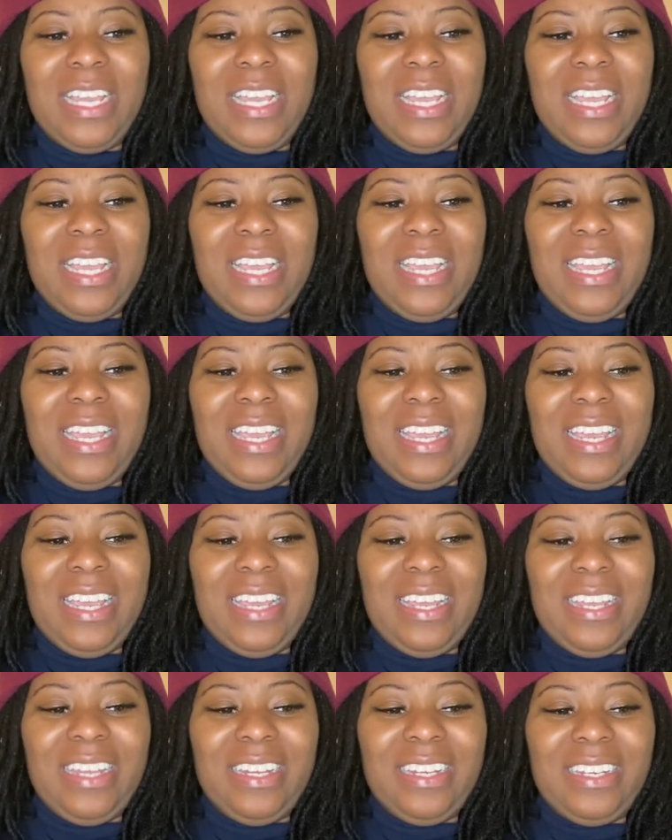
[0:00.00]

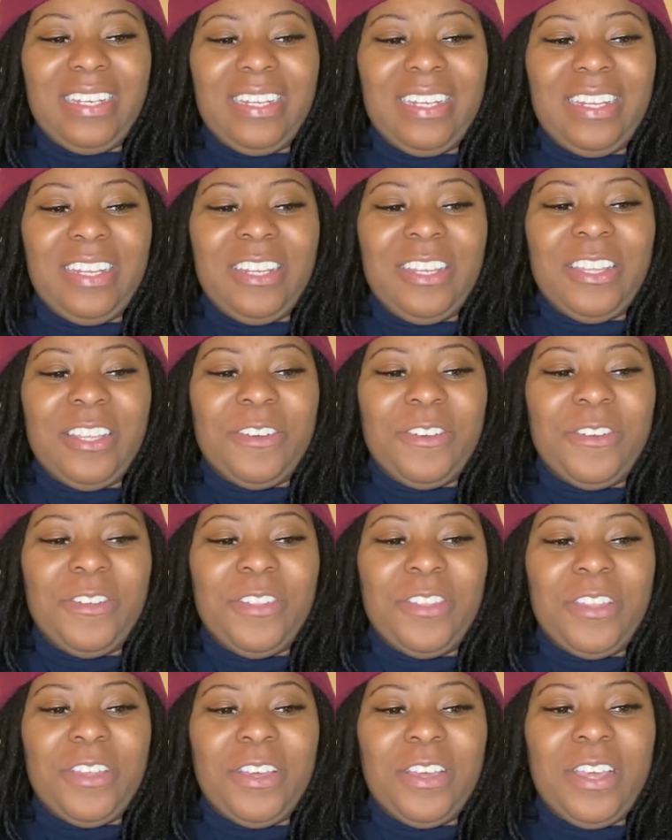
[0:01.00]
and
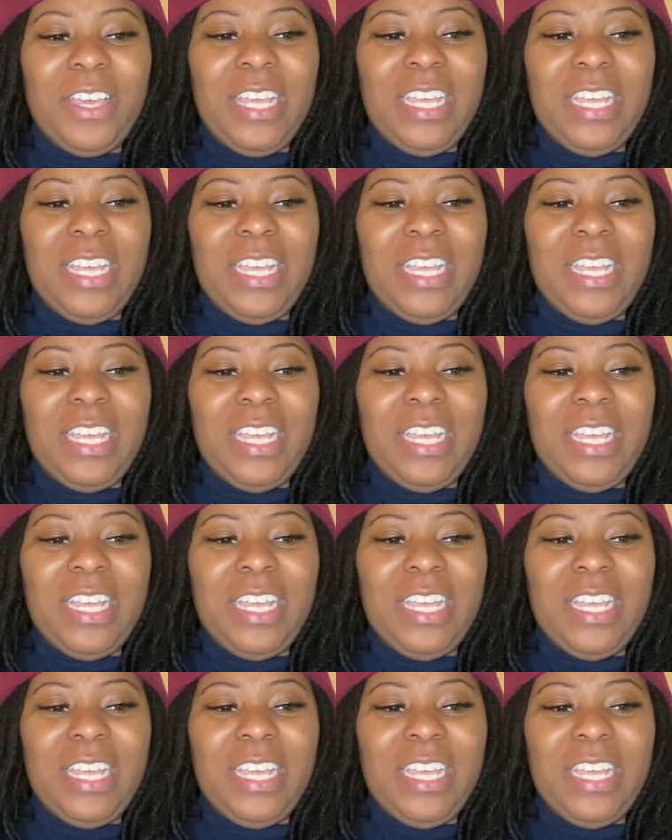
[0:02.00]
the